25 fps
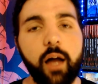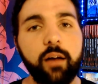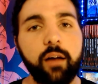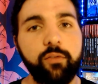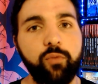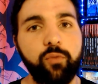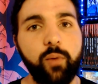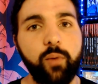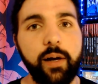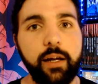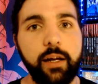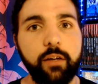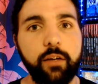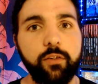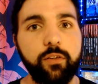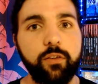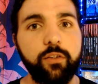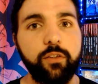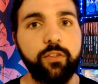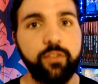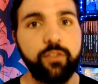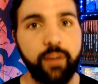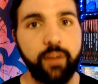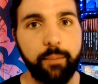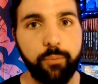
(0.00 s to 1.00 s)
of ways
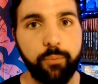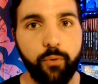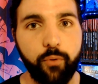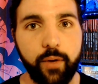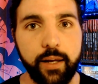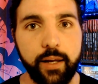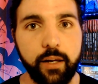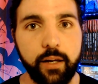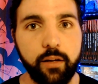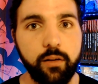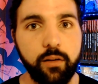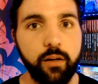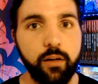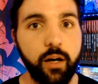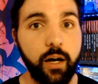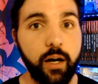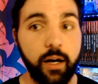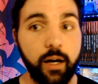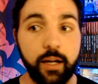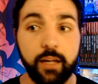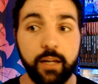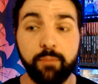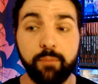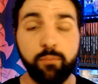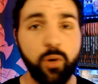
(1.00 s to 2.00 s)
separated,
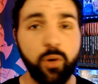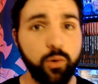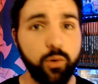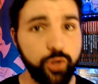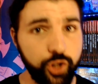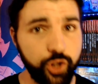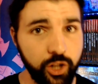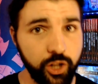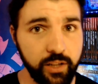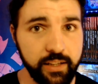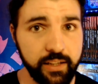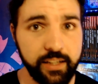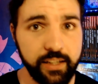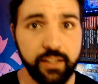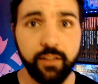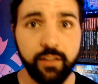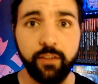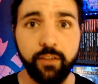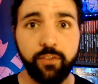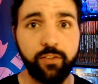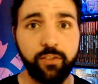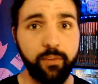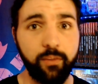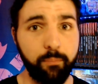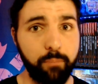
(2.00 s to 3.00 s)
emotionally,
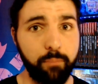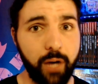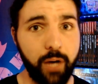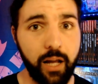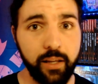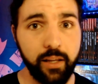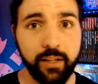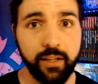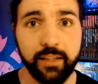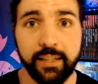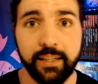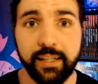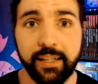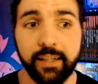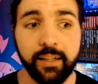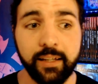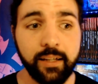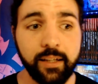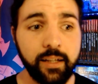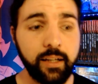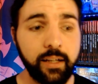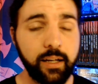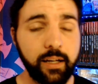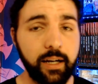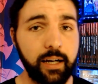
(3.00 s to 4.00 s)
symbolically,
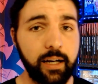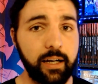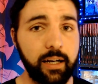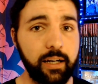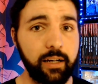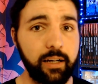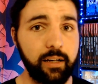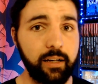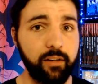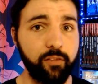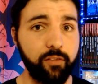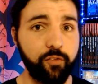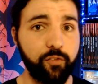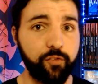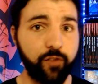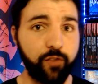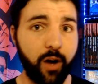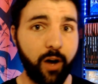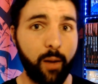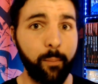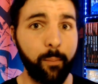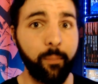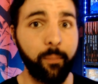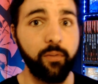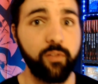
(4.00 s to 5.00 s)

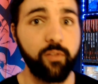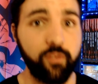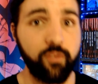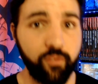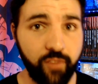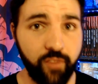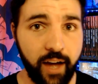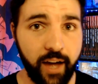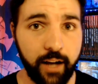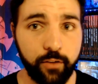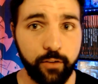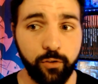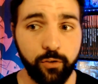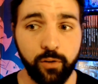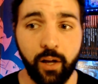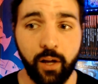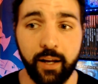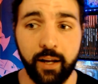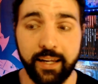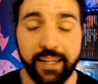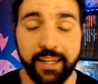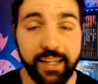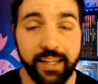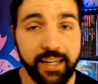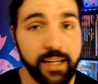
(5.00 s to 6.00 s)
from Vax'ildan.
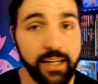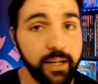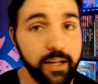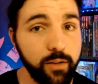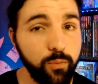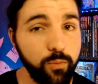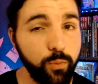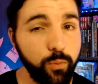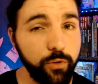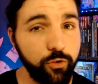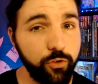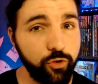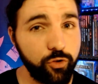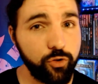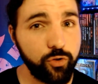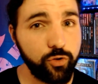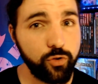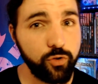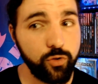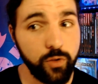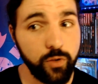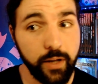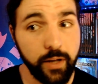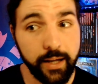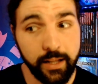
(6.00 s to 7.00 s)
He was
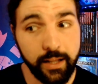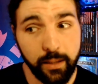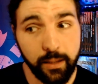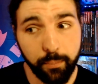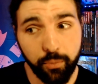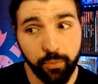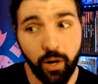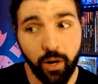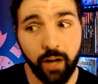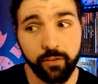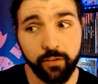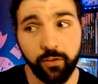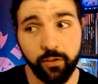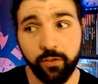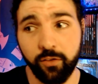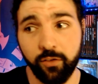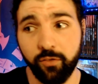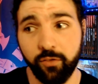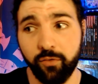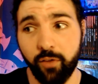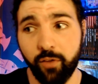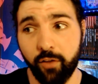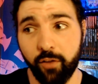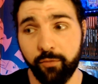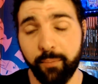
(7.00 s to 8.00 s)
in the process
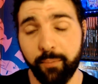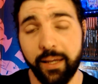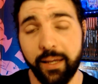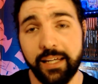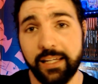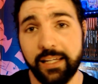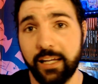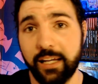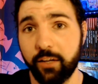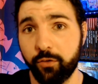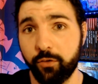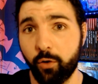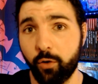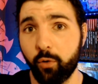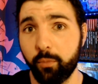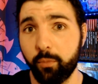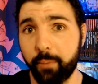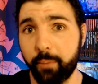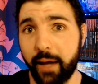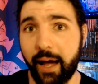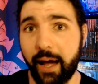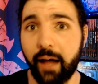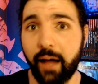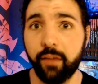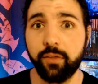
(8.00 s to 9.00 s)
of making his own
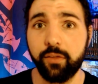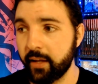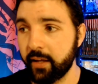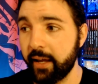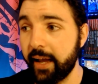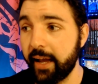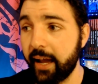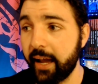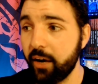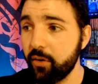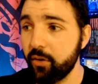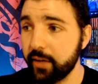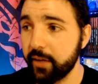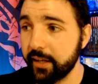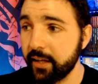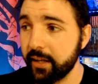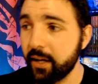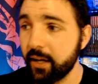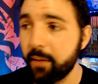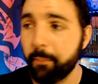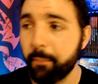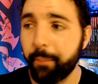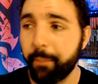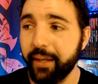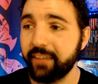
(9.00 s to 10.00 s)
path. Harry
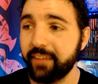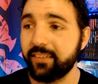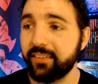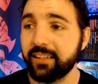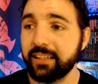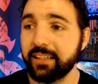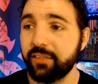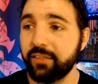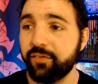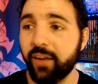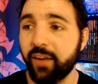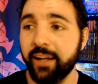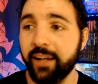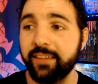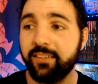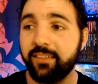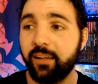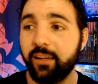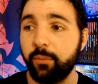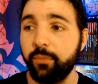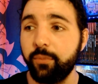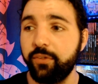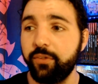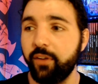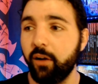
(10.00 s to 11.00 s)
basically finds
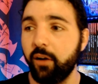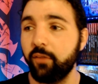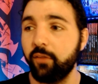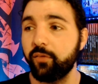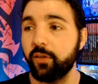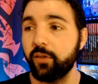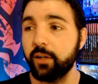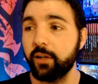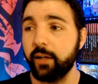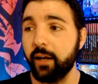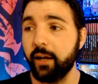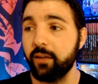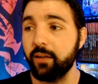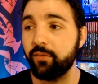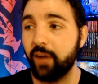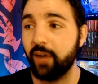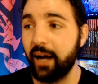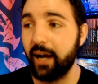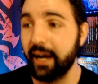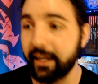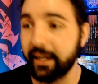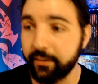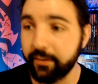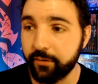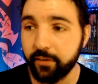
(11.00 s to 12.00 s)
himself kind of
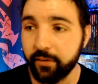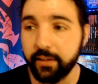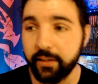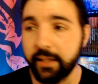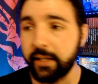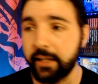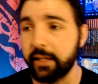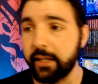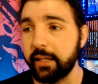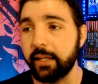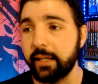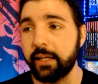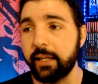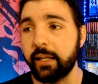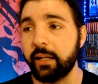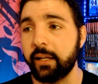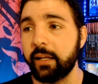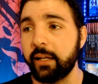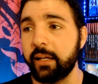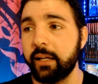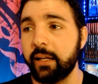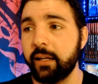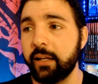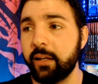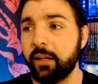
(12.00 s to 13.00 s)
isolated
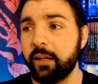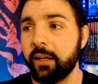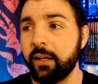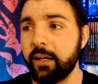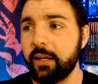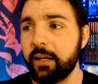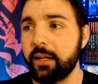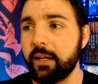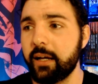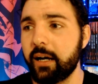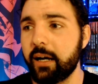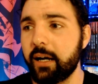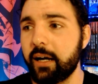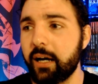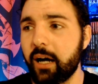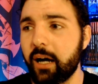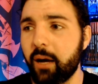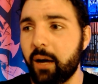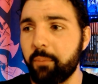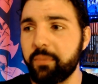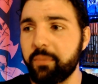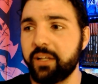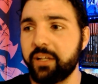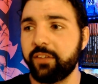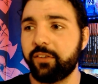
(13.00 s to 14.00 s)
in
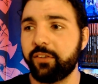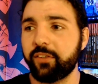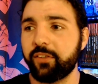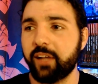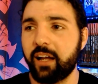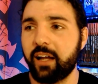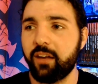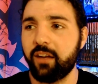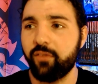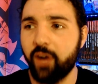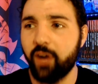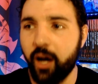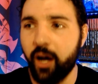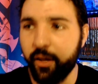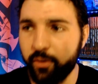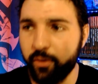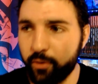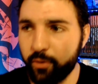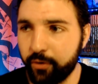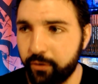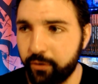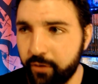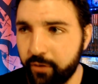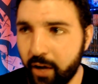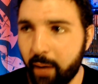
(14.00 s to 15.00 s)
amidst kind of
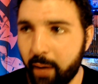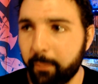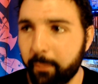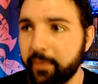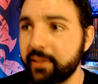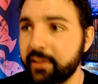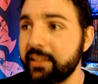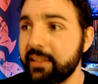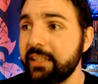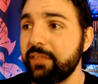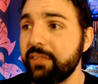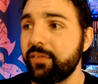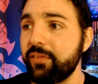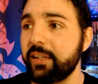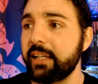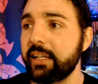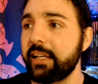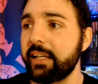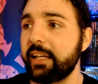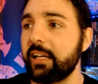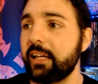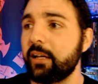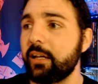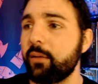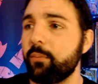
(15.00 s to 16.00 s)
others not believing in
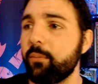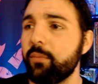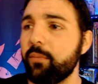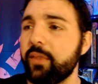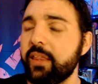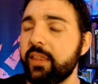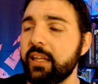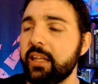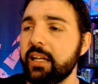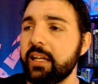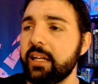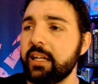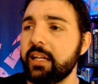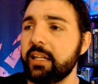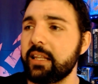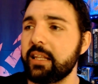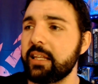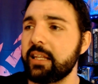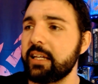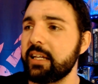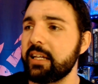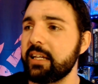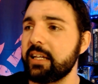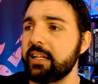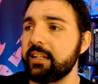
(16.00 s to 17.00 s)
him,
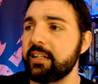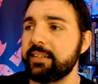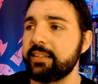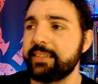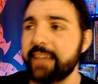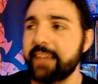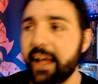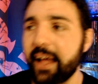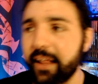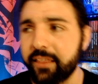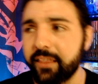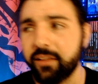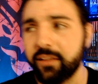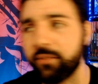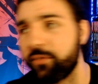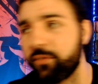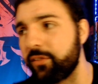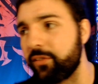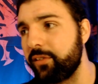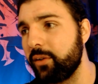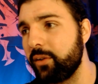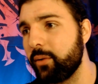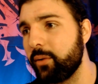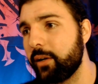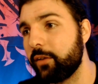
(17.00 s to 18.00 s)
the death of
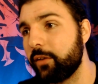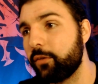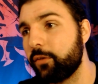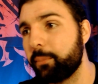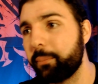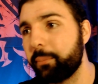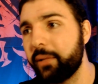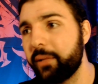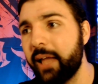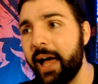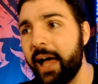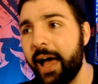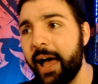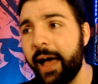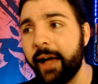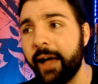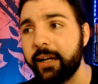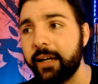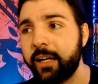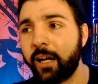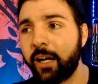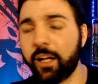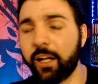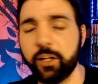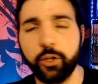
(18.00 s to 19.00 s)
Sirius
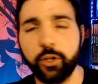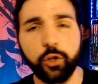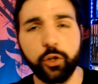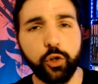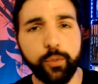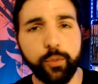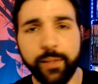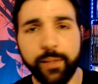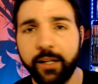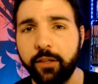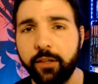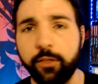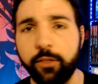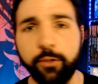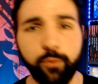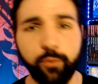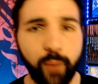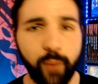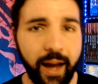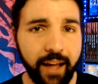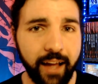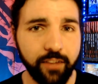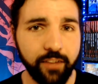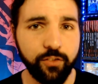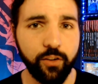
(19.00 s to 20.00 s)
Black, looming
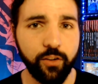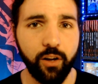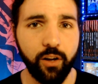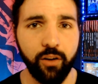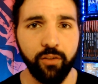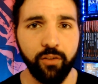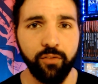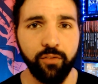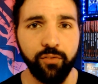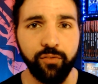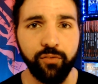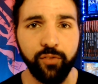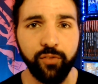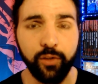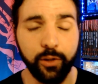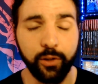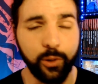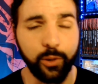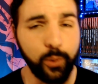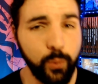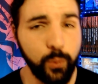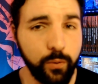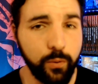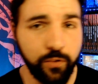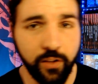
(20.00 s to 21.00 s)
threat of
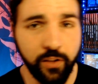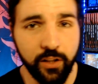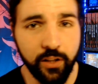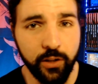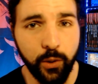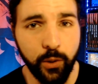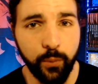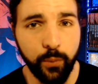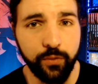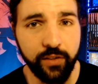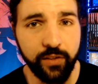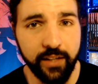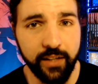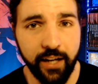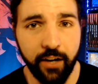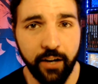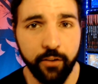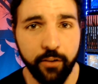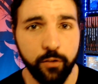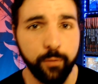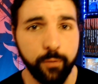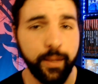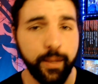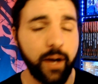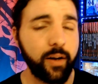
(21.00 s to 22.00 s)
losing those he
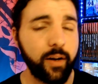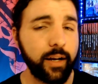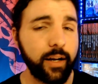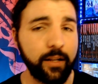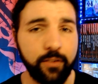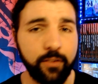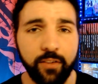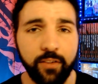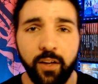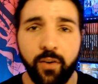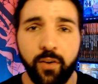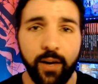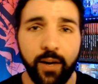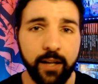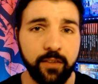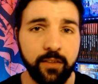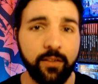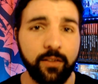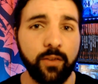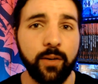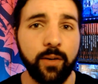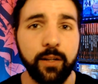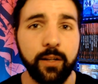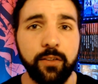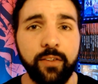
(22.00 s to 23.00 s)
cares about, etc.,
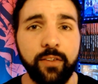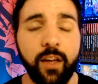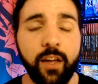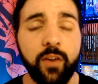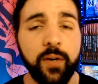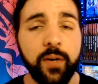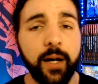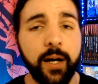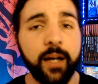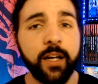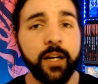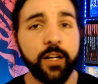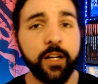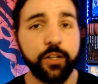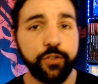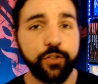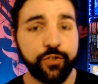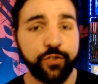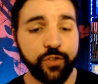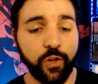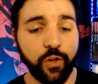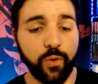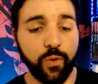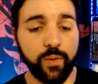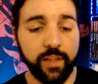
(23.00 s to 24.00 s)
etc., etc.
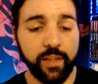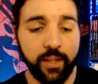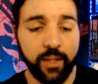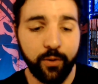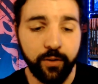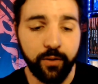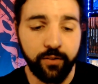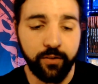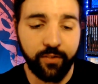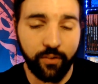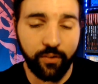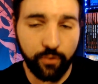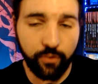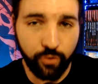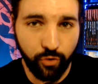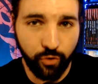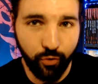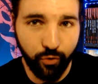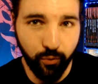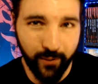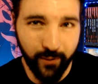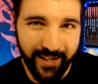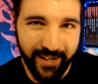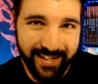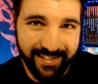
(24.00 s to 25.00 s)
So there is this
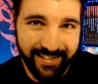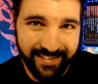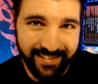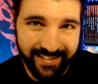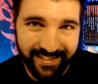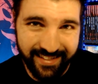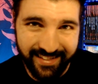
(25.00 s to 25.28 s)
great